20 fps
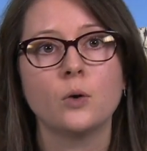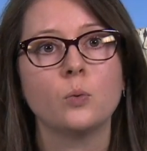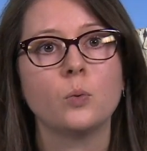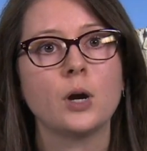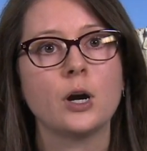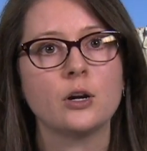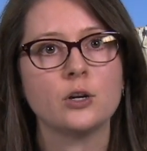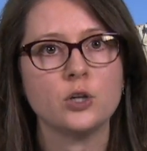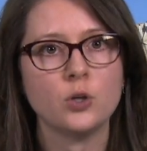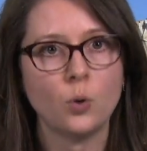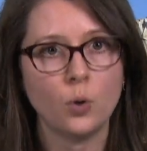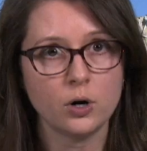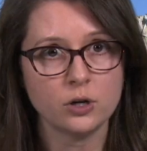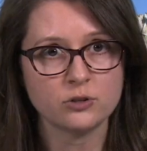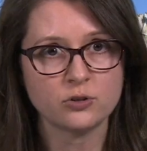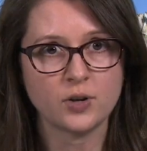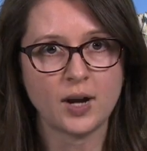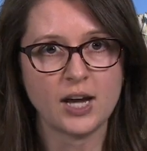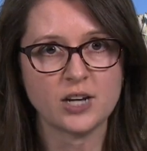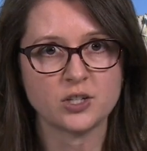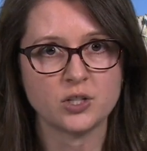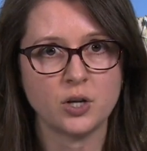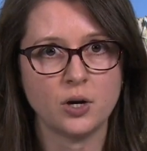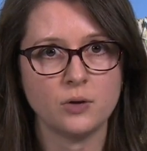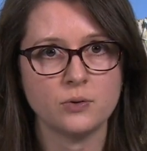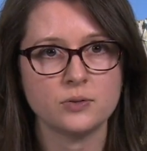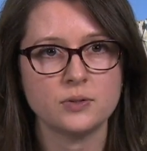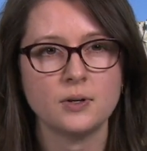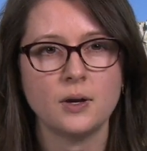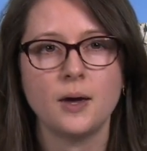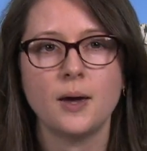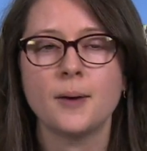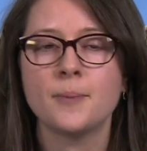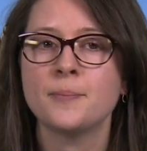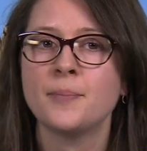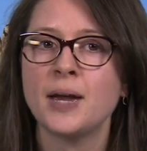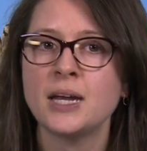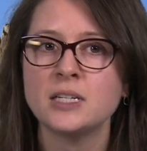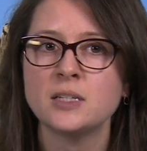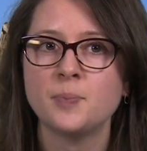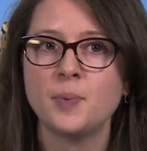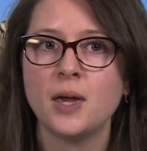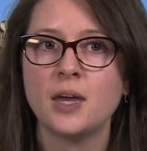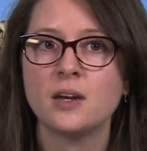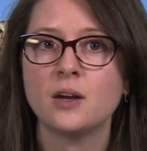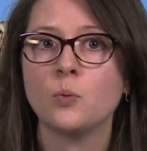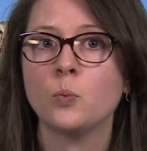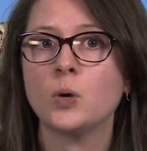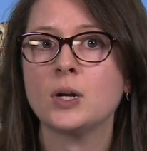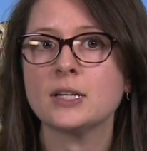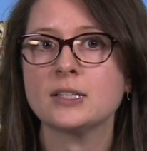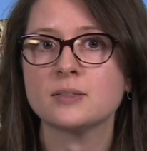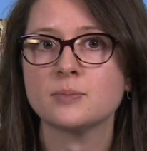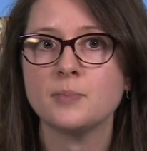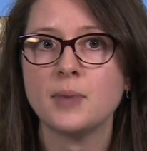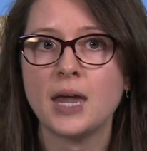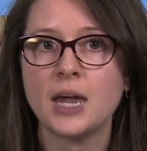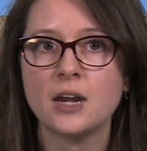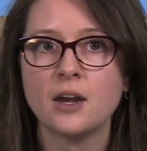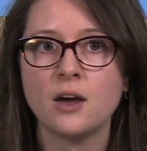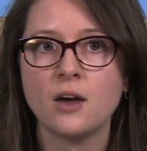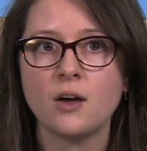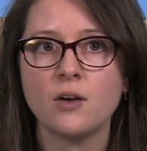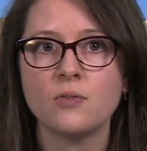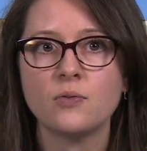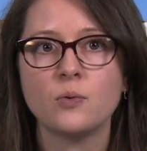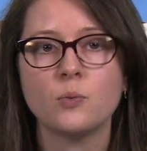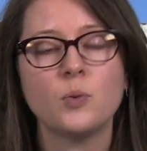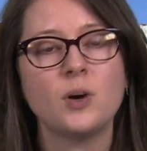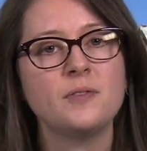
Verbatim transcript: Where your trash goes might depend on what it's made of,